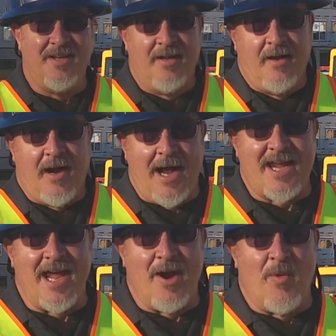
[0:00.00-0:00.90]
I
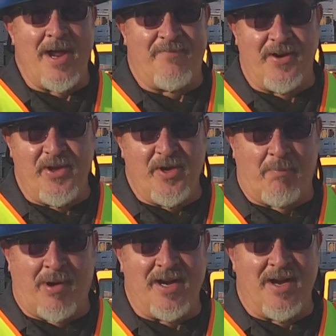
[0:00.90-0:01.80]
can't wait for you to
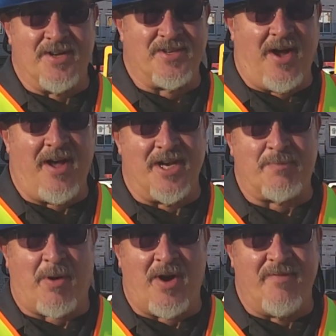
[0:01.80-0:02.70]
bring us on as
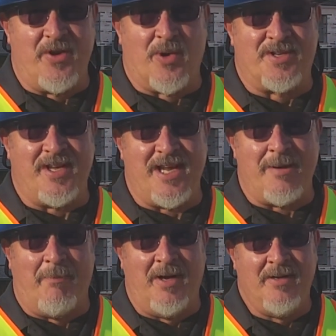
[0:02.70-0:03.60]
part of your
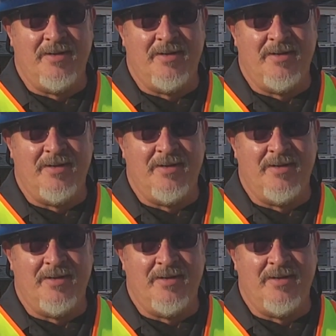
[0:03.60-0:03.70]
team.